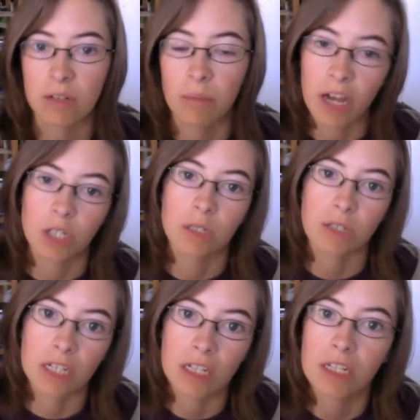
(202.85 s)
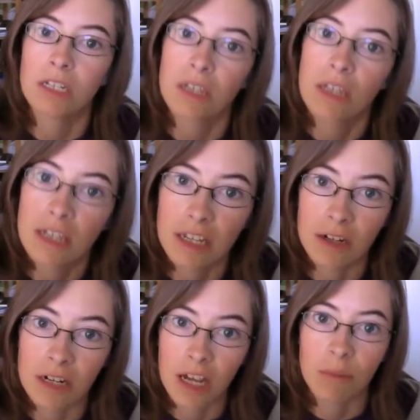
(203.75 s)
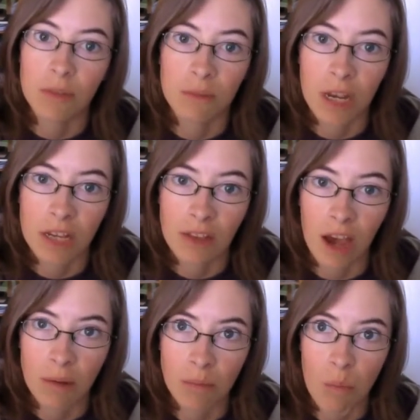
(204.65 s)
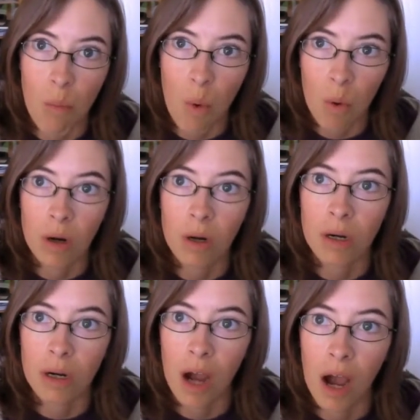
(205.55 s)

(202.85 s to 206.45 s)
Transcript: I'm actually gearing up to make that more